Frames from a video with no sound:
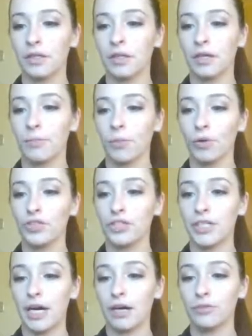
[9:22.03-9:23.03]
Merge
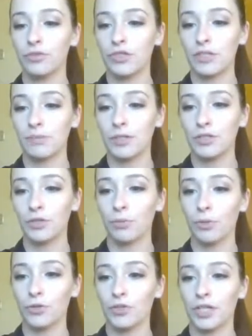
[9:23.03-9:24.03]
down just means you're
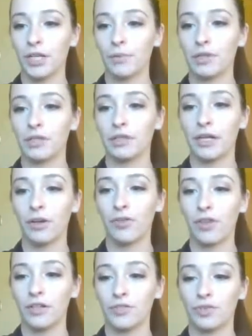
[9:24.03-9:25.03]
merging it with the
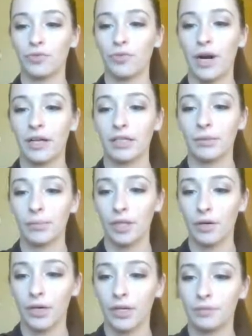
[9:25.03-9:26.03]
layer that is directly
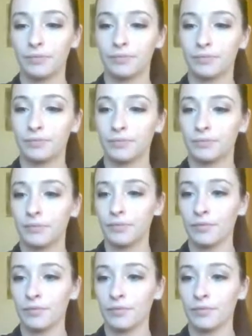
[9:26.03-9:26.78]
below it.